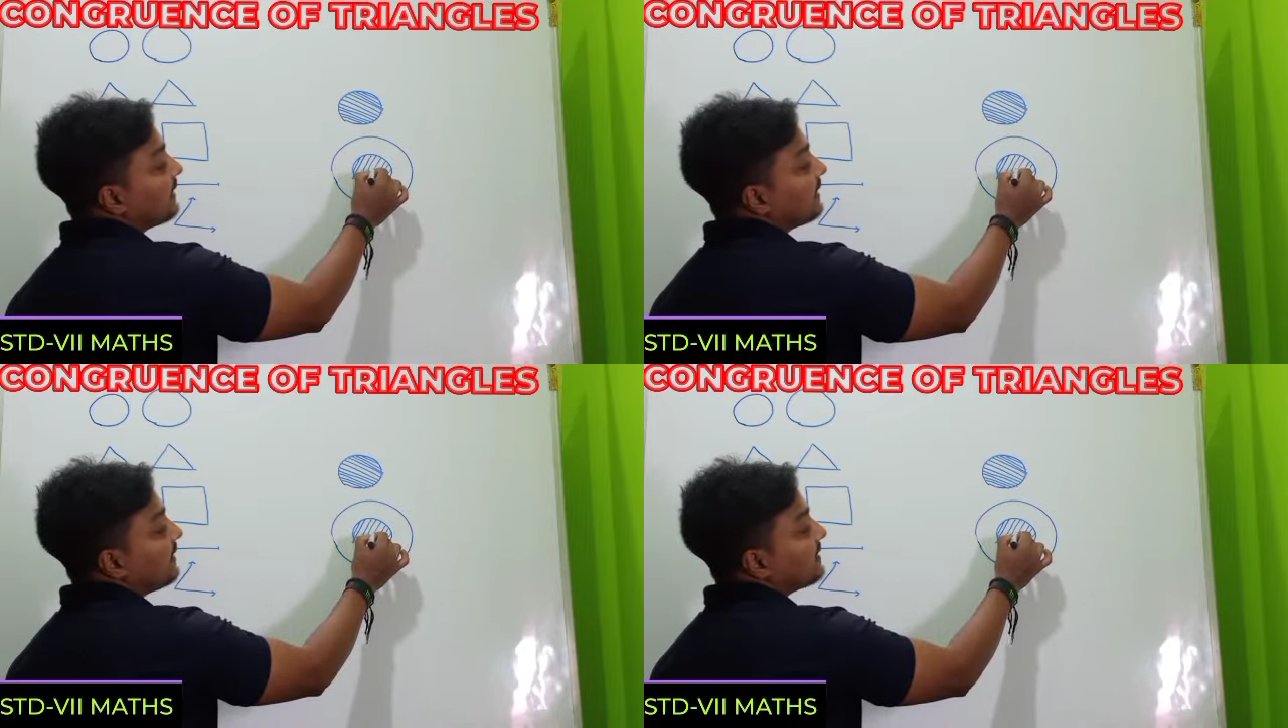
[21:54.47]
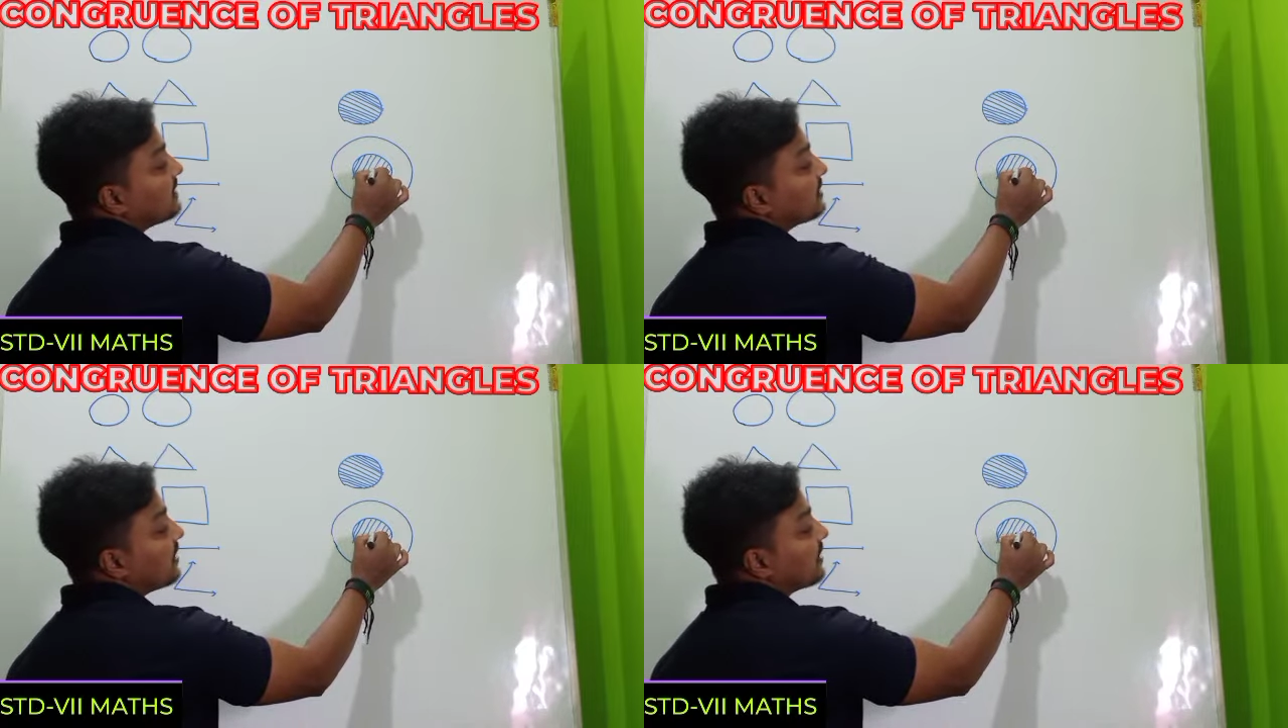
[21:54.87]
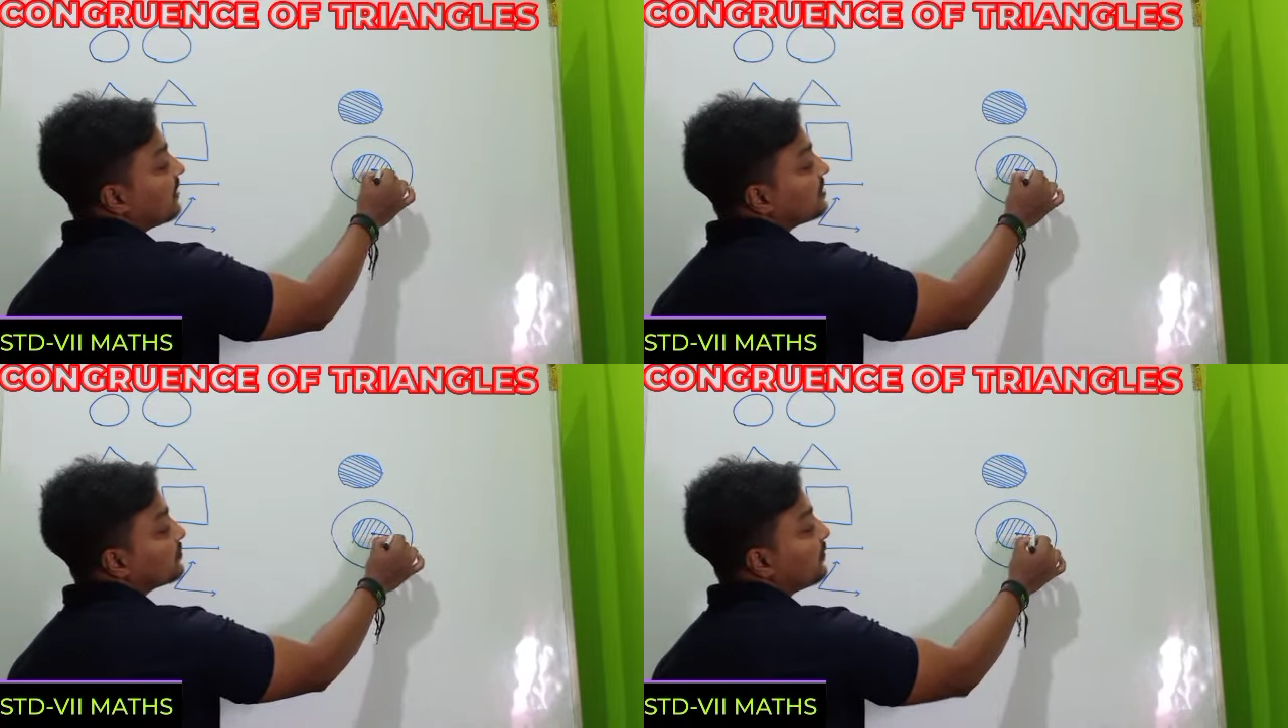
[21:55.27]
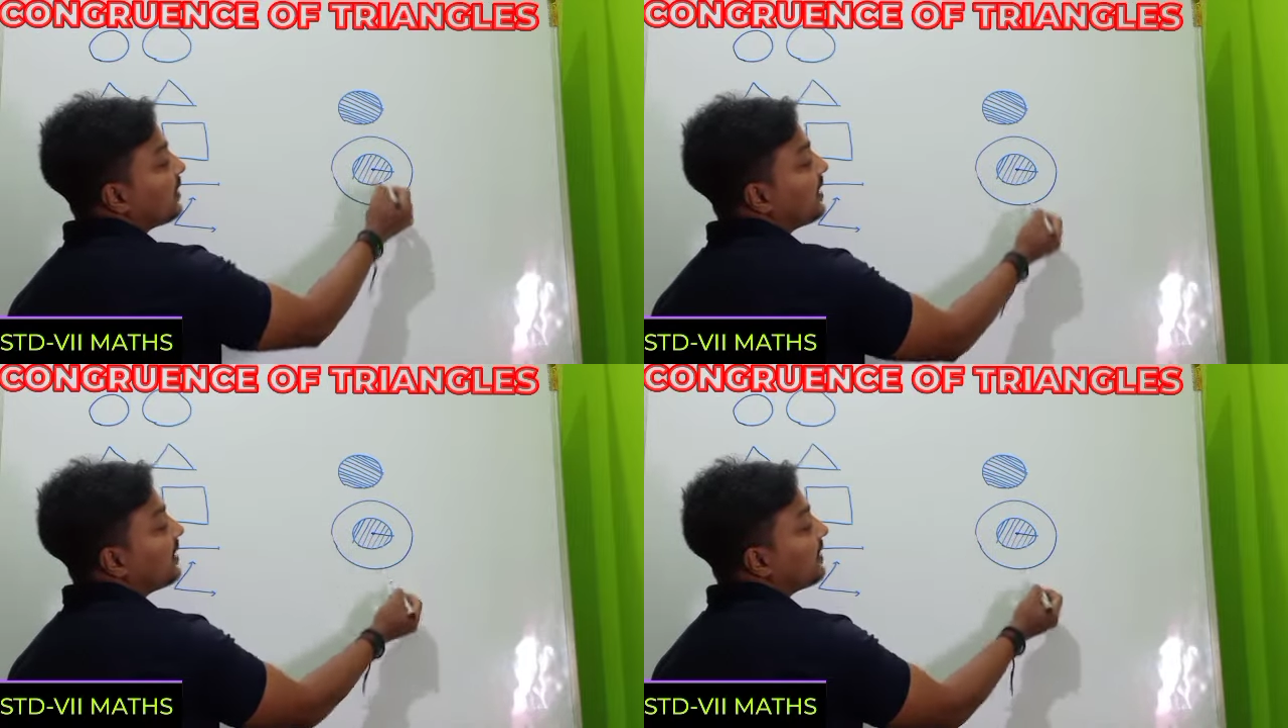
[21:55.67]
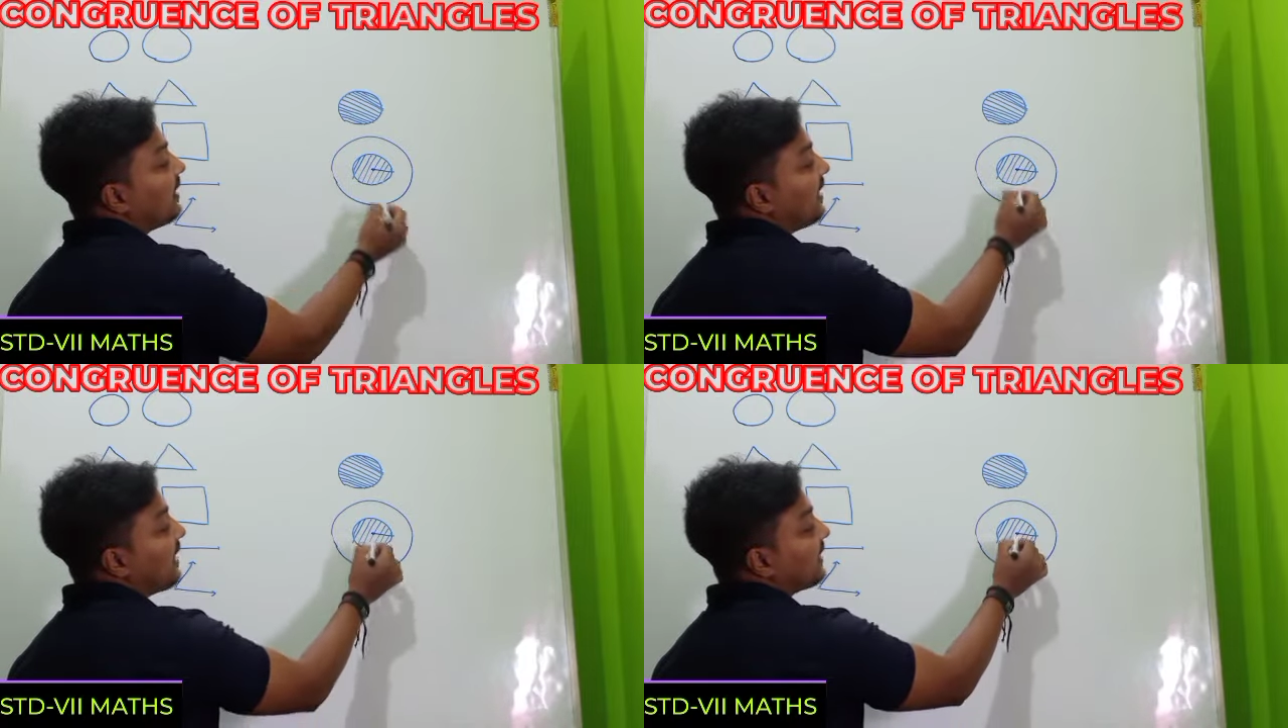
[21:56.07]
this circle smaller
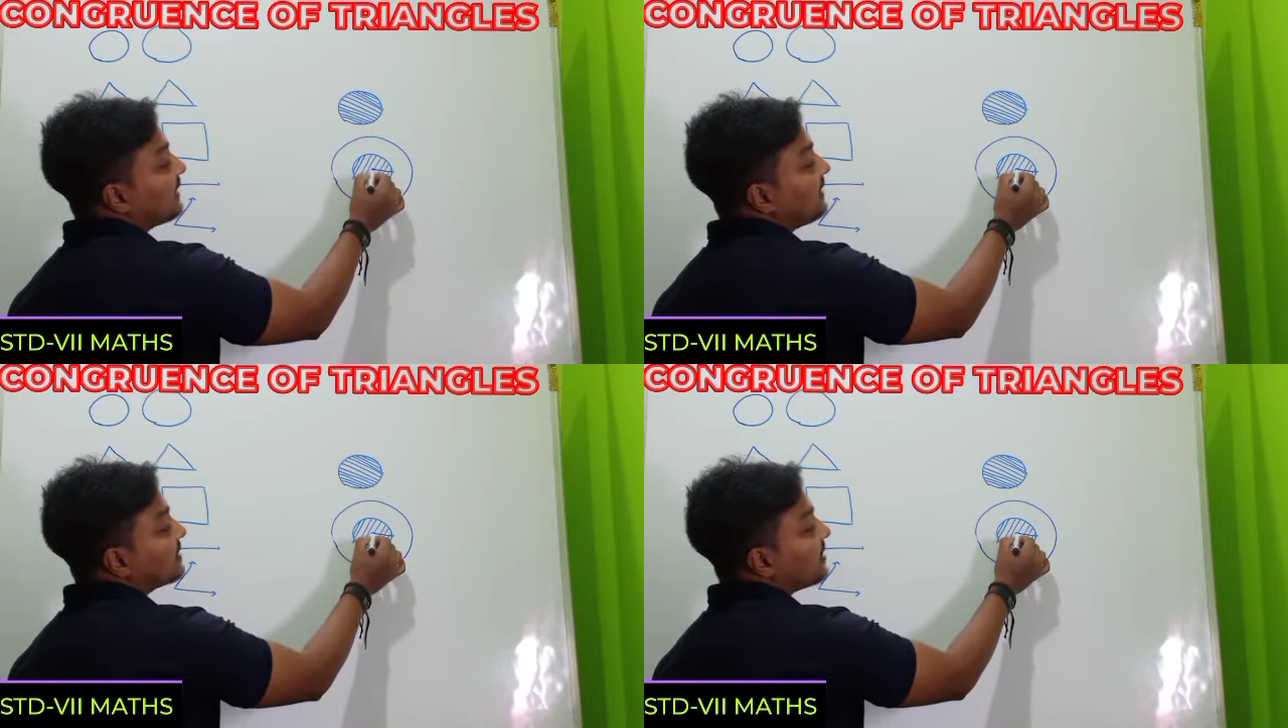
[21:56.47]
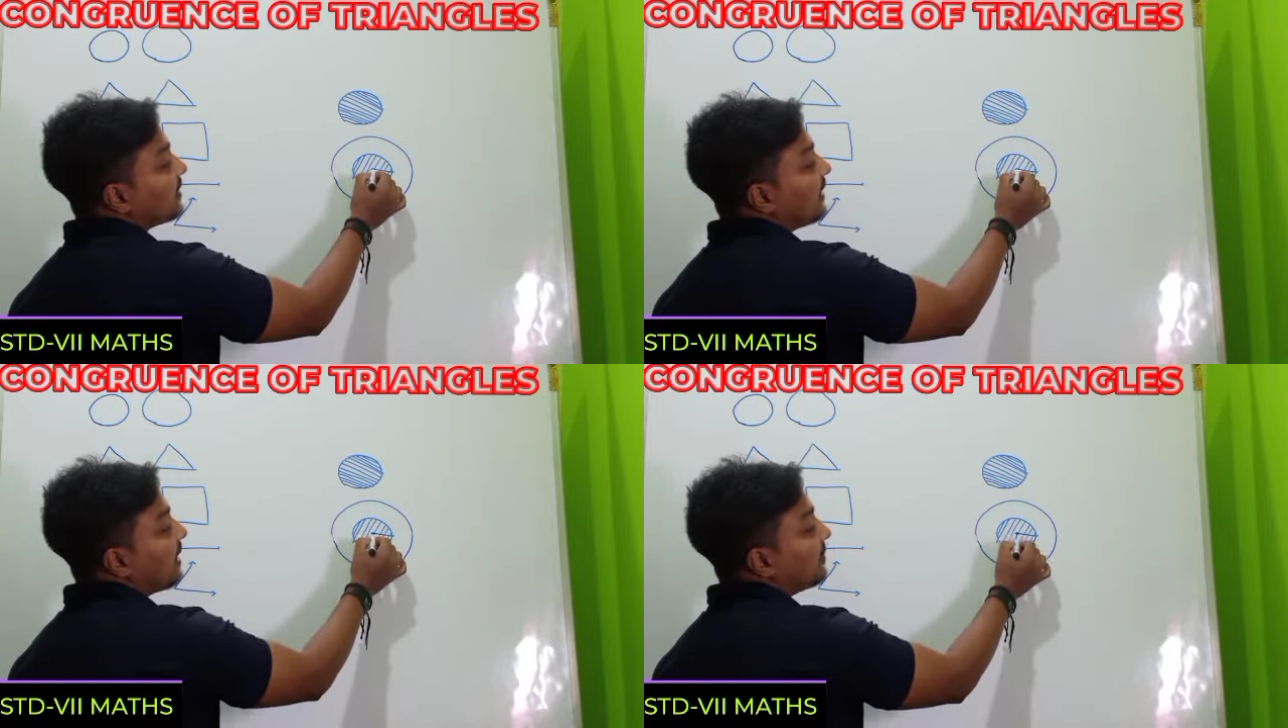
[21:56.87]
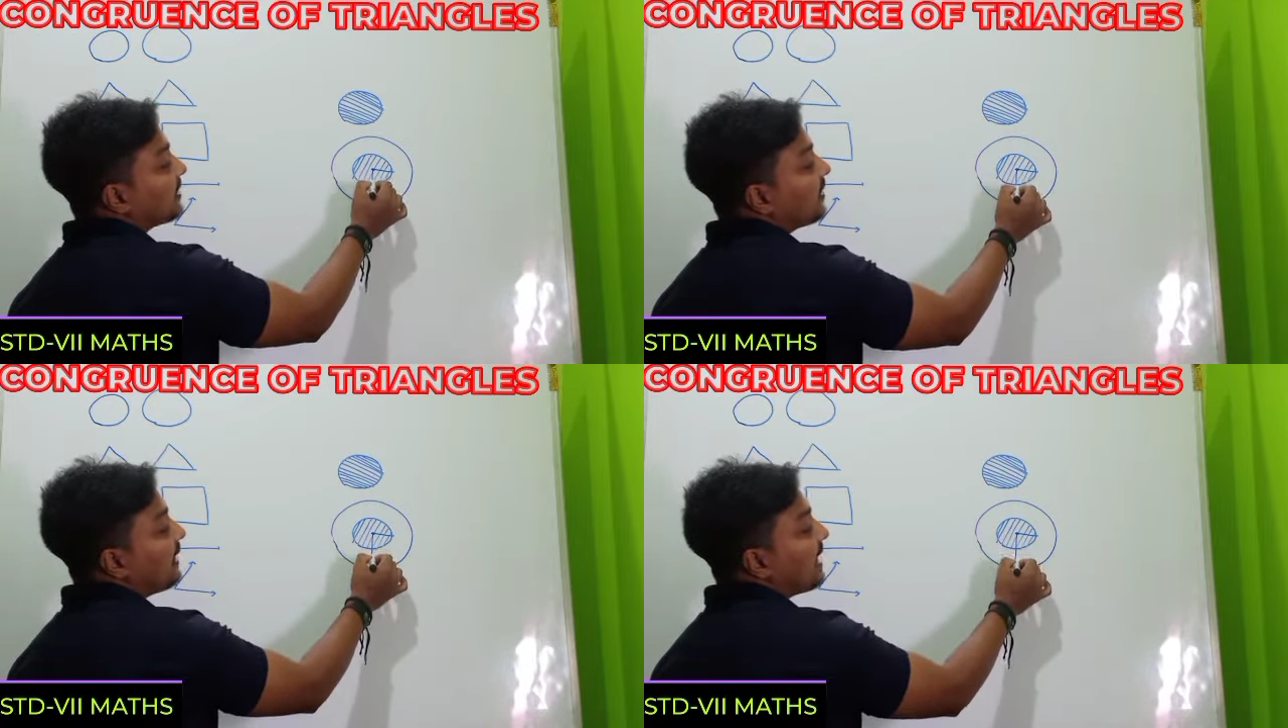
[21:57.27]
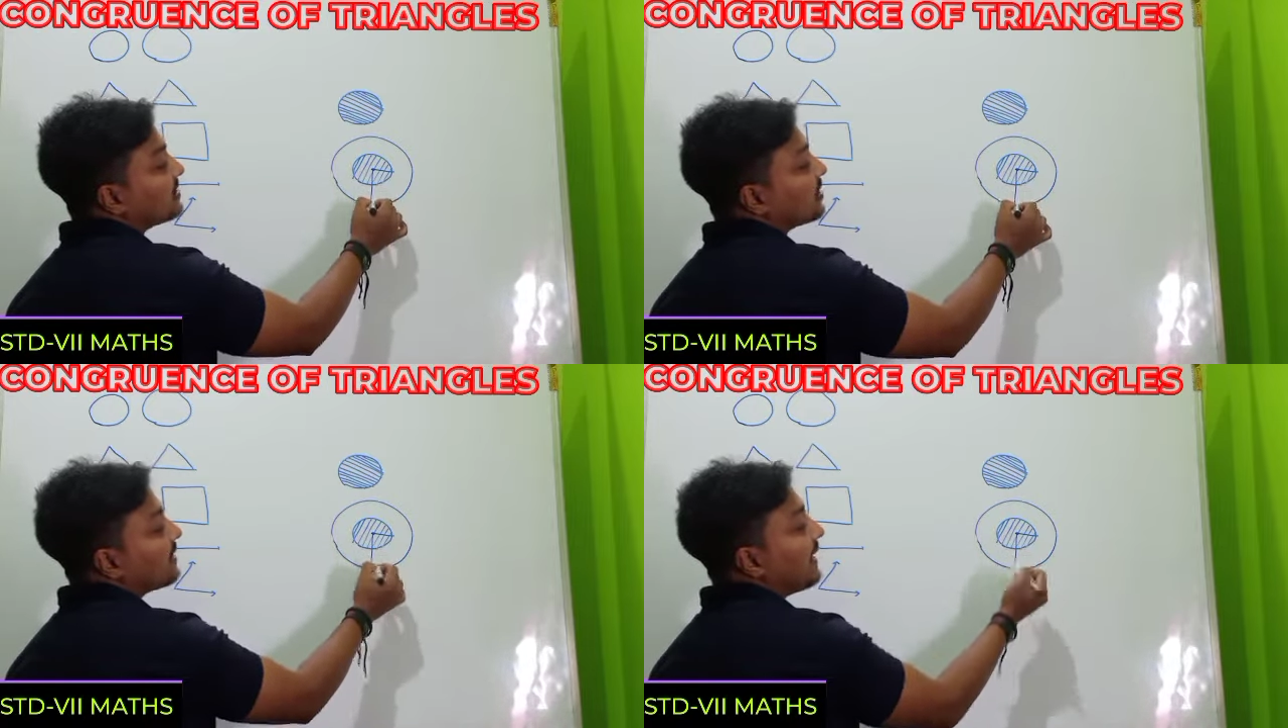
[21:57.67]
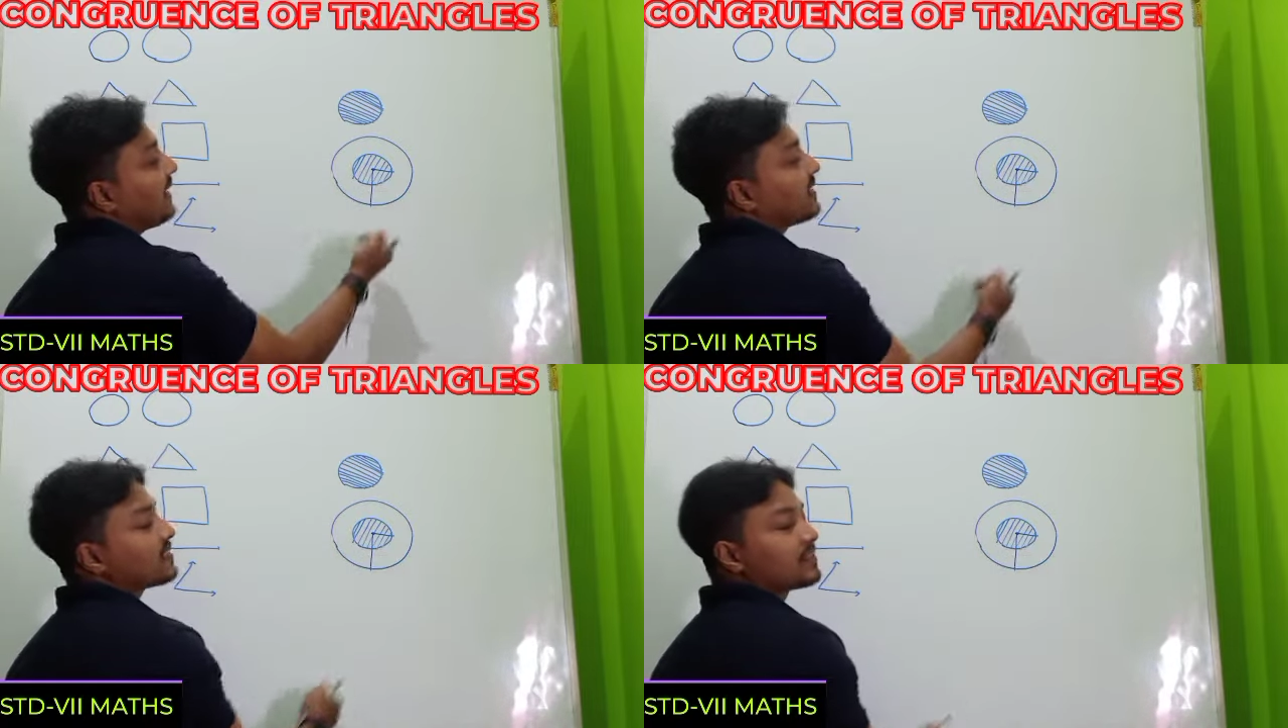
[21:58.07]
and this circle having the larger
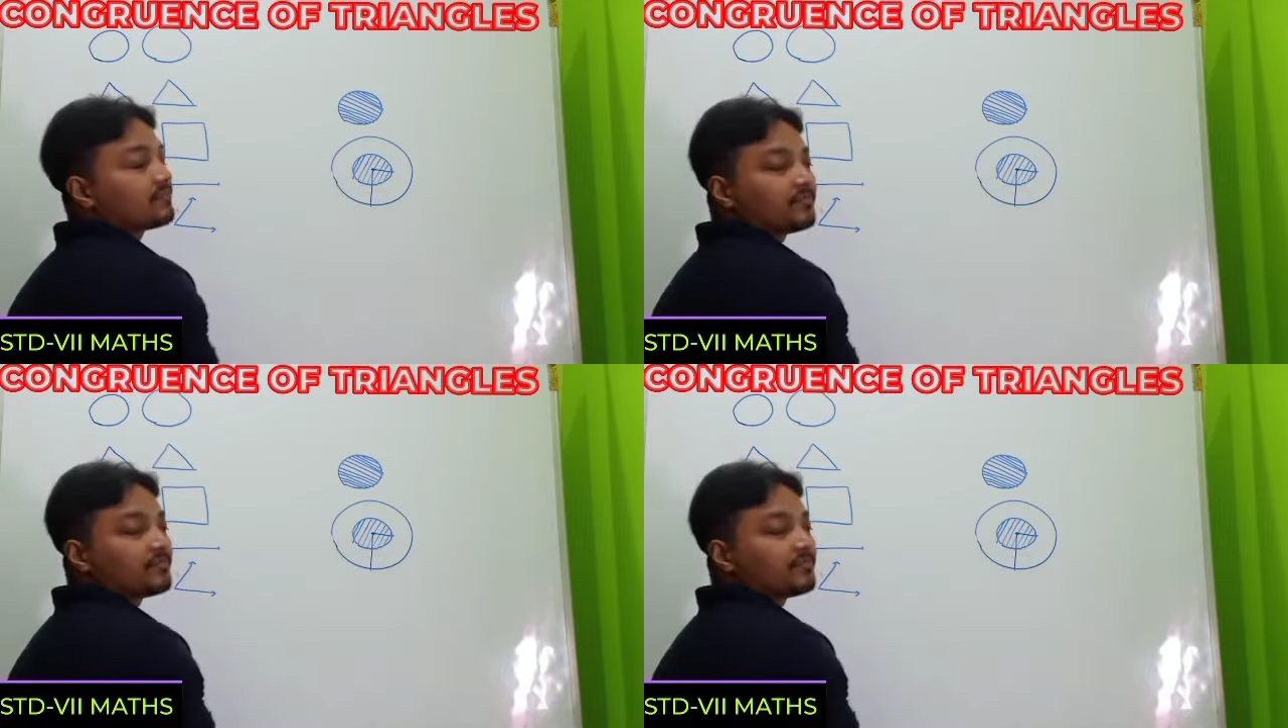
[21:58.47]
radius.